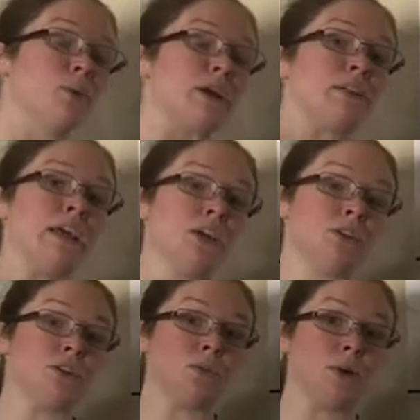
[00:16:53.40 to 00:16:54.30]
I would like you
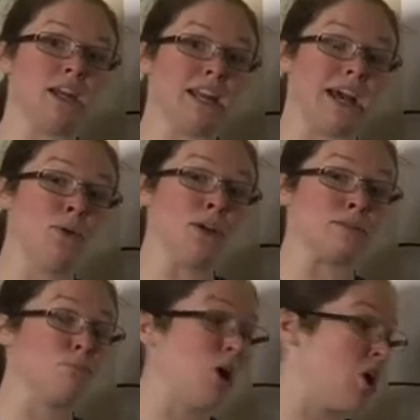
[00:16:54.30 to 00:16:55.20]
to do right now is
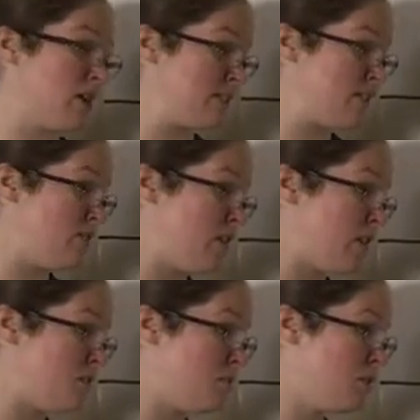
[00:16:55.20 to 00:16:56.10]
pause the
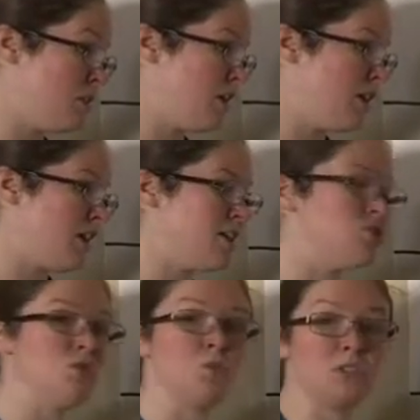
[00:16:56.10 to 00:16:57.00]
video and
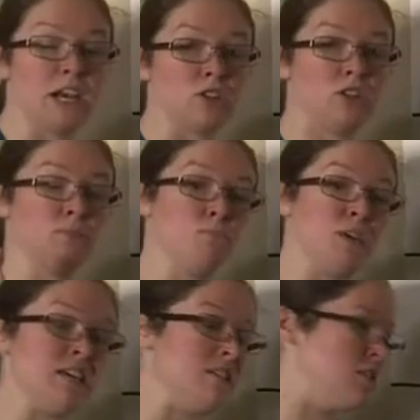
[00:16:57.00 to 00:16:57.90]
do section
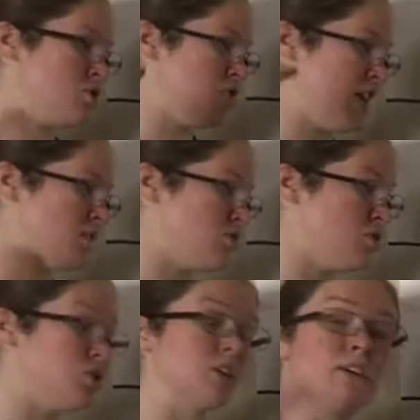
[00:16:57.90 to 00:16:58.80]
B, the chant. So
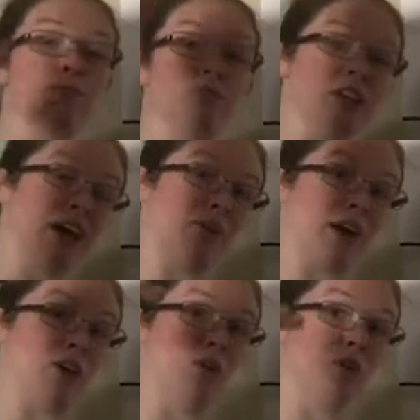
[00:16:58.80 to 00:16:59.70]
you're going to fill out
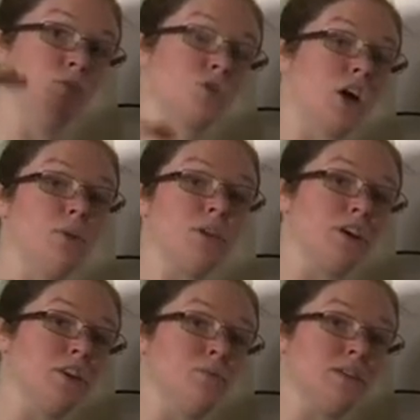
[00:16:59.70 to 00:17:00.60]
that whole chart with all
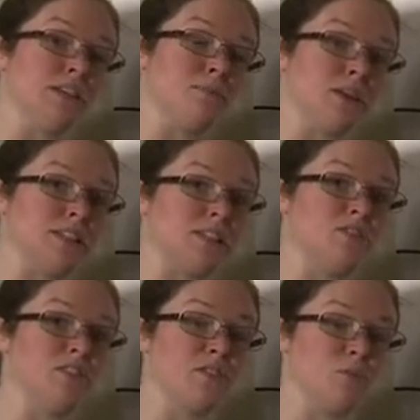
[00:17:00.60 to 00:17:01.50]
the missing pieces of
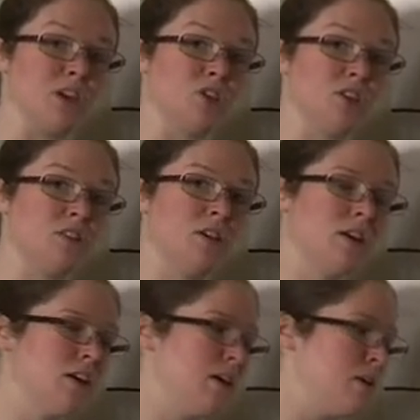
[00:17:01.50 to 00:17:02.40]
information,
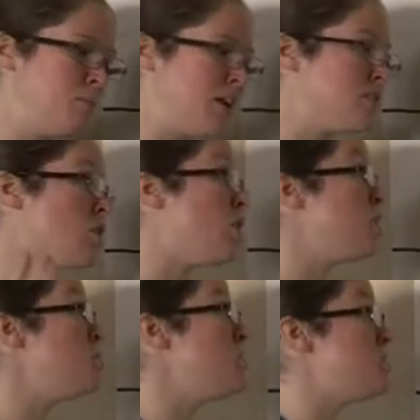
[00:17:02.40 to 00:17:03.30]
because all
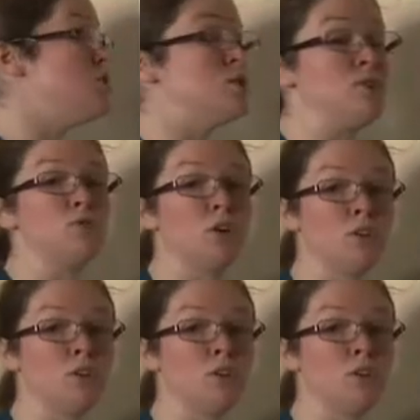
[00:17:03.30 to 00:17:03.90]
you need to do if you don't know